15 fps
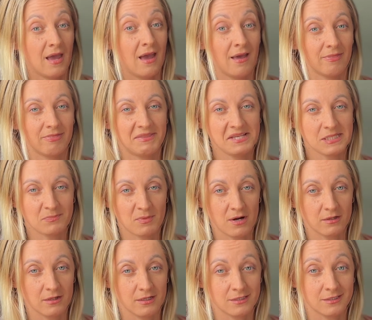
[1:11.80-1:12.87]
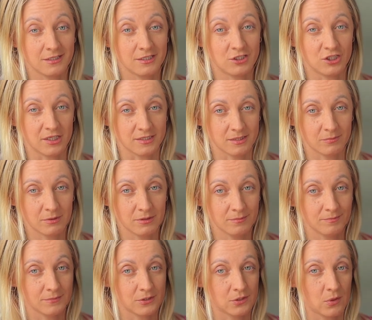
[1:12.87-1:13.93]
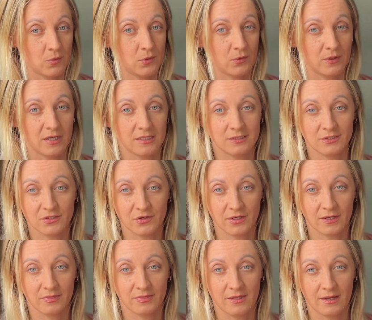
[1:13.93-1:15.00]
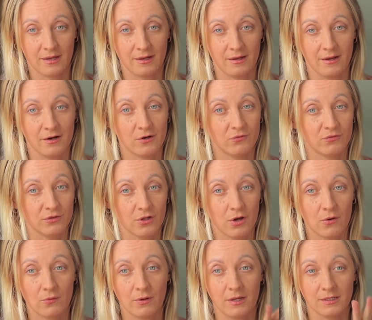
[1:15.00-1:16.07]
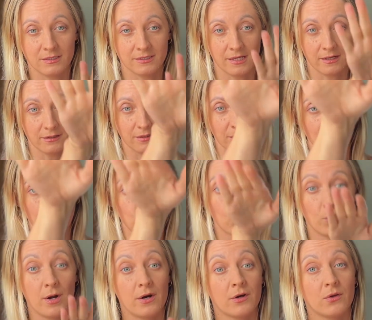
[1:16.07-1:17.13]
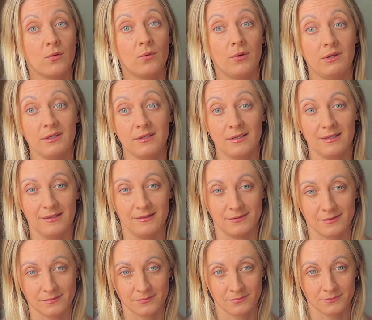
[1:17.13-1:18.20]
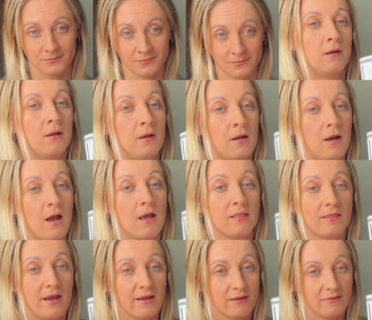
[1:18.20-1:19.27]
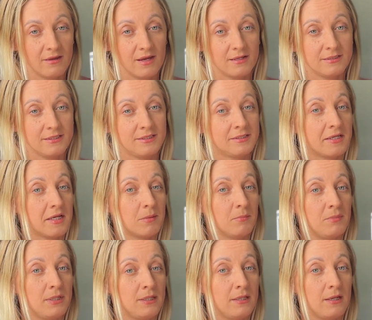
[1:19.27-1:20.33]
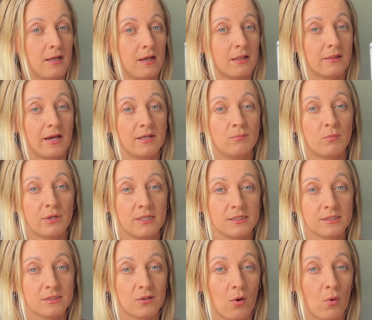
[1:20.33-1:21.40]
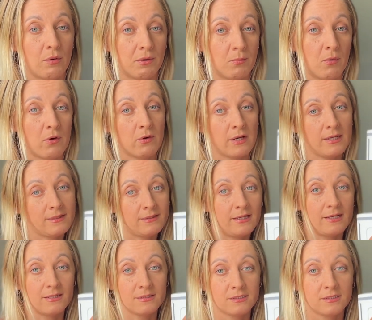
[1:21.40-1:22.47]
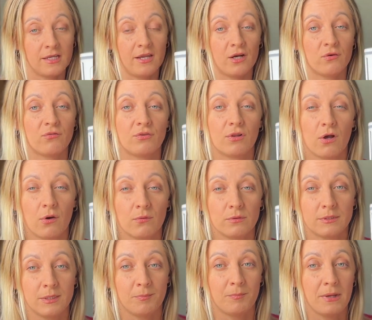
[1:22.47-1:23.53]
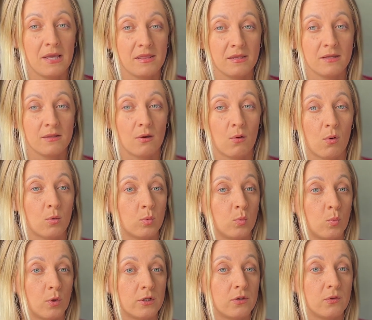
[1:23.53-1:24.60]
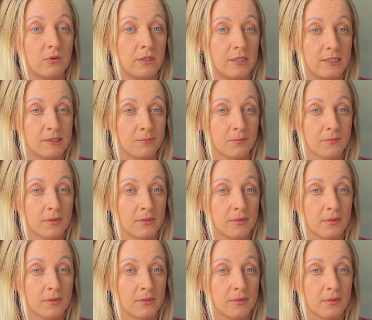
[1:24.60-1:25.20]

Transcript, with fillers: and this part is adjustable so you can direct the airflow exactly where you need it. I like that it can be a light breeze or a more intense airflow depending on what you need.